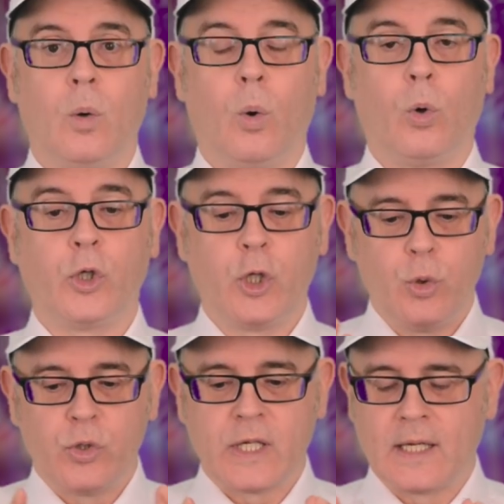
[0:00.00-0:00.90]
or
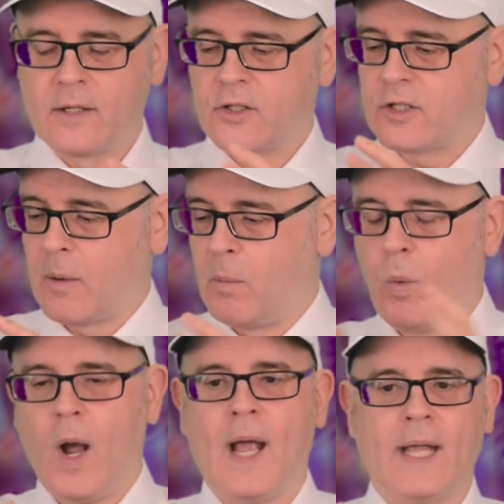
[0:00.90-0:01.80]
using some
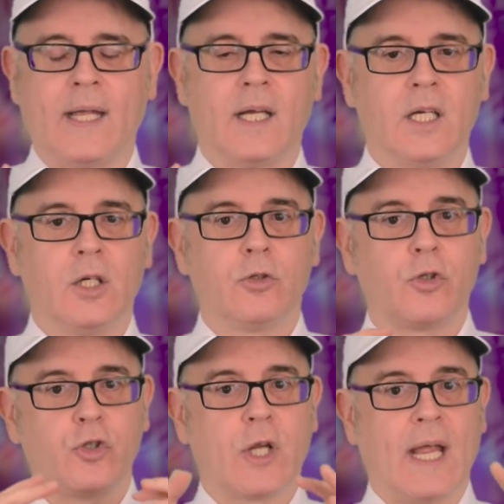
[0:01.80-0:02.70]
way to
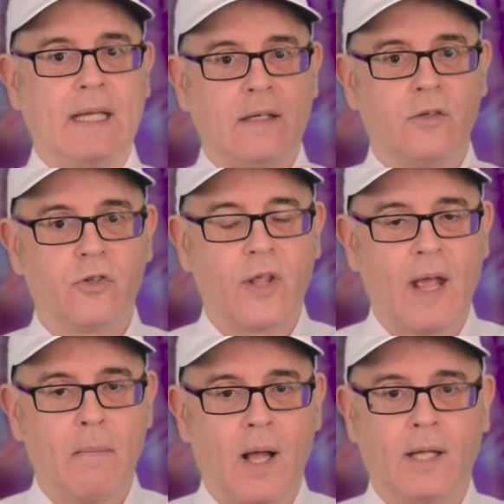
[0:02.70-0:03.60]
change
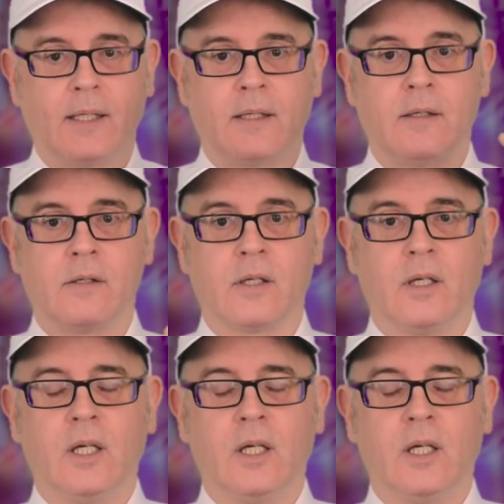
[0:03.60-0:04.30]
their mind.